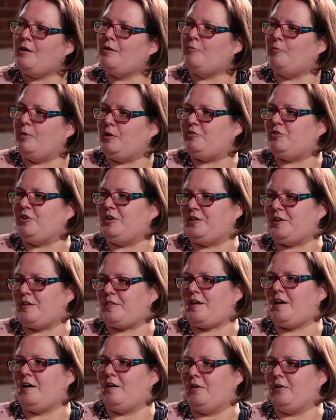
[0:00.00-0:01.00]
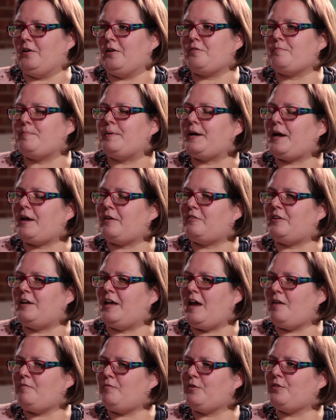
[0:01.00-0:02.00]
we treat as ours. But actually,
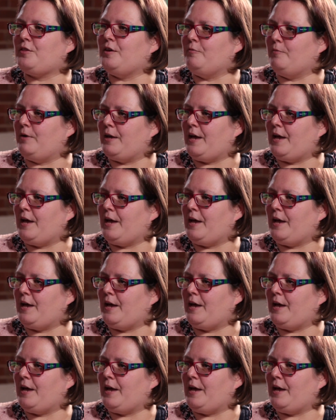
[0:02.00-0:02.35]
everything we